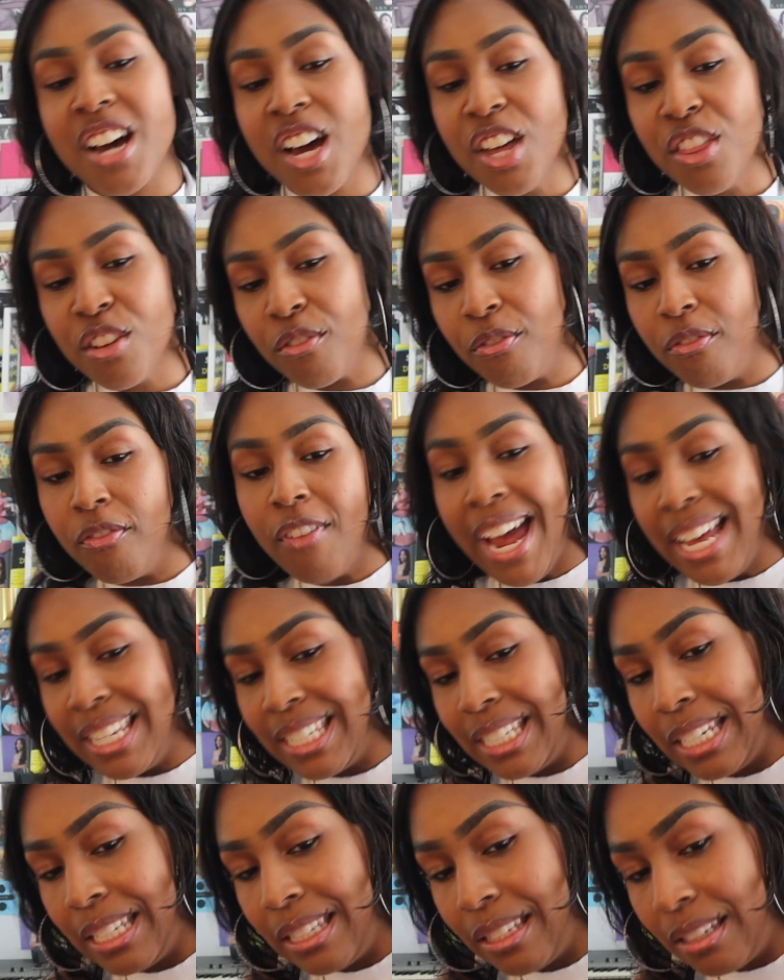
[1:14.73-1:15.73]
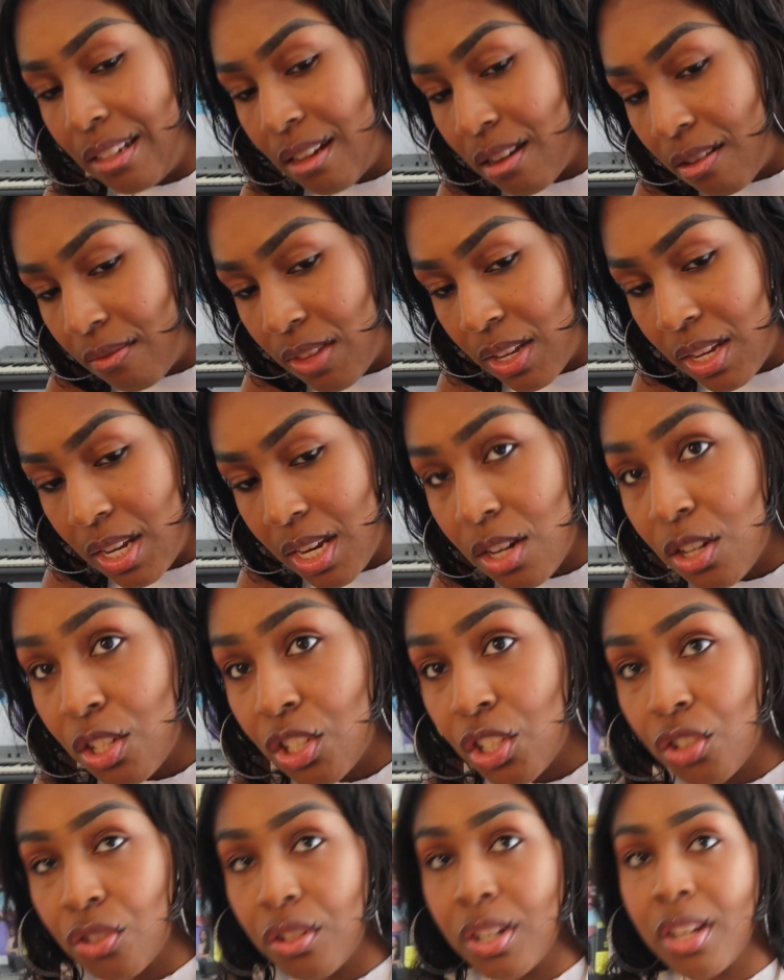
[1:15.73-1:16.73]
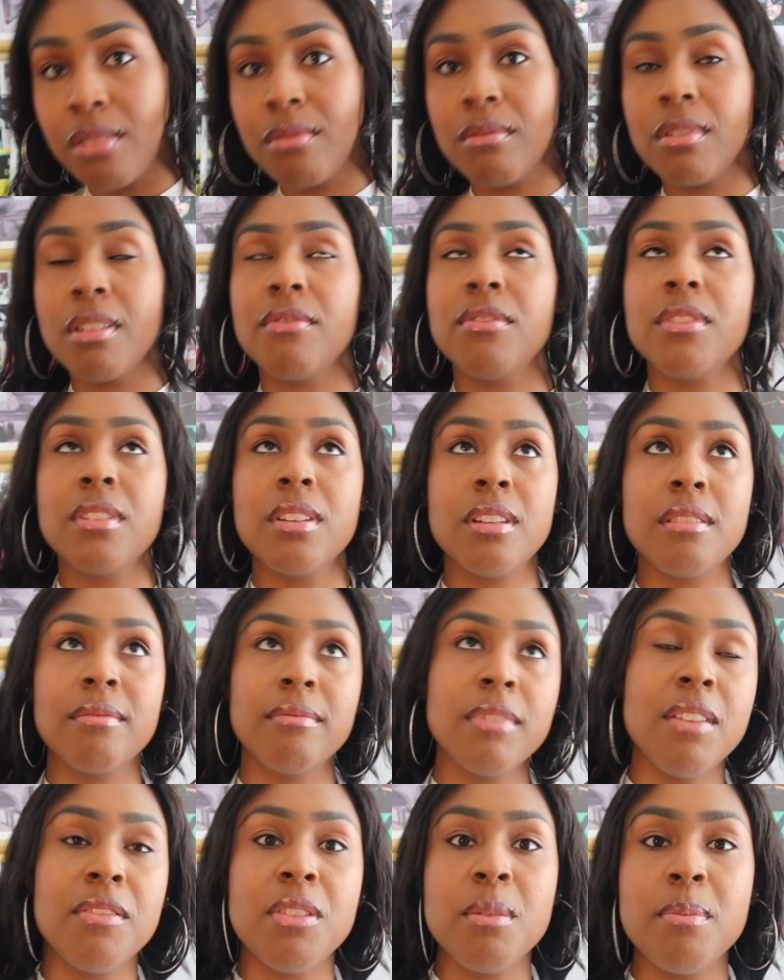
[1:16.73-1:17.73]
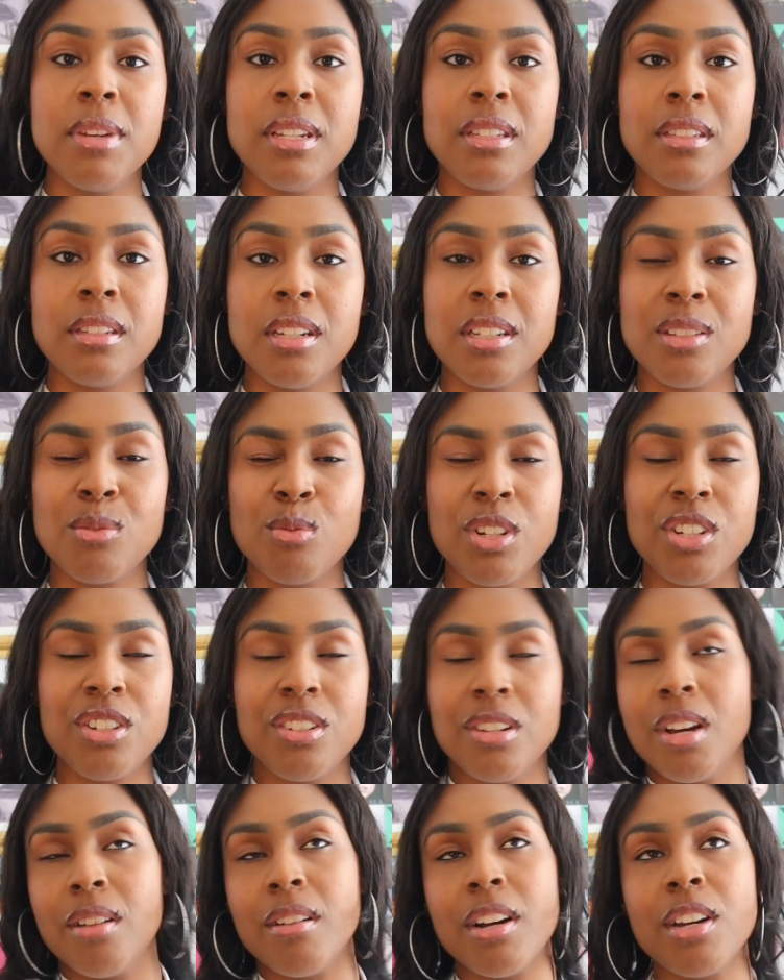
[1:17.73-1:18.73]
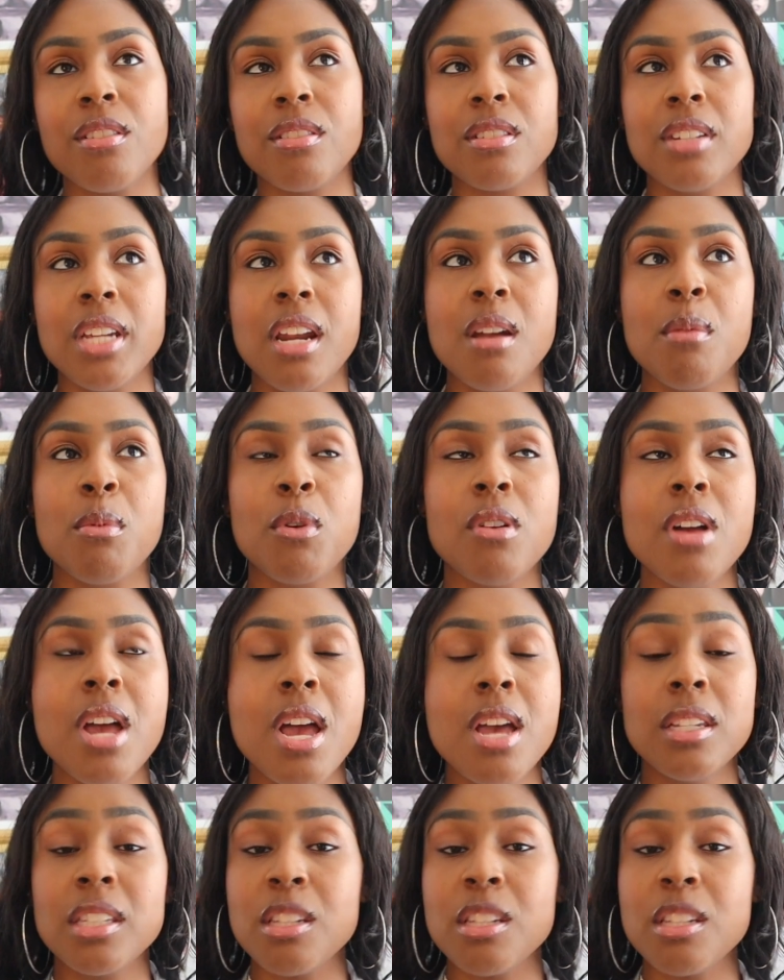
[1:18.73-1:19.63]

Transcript: other facets of the industry, of the business, which, understandable.